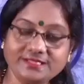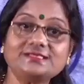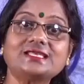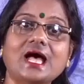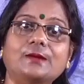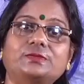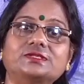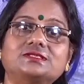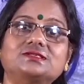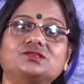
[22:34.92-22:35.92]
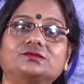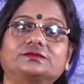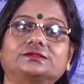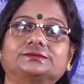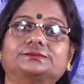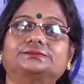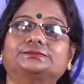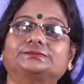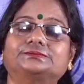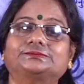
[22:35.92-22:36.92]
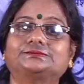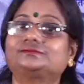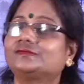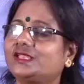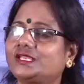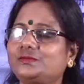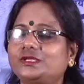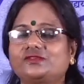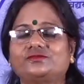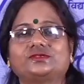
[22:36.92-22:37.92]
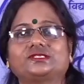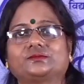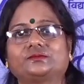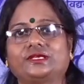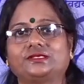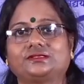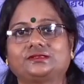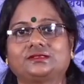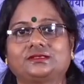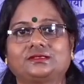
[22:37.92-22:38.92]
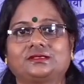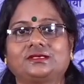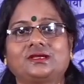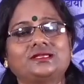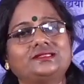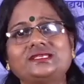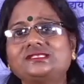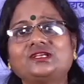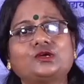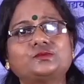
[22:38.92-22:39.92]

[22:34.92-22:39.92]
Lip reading: this happens, children? Let me give you some hint. These are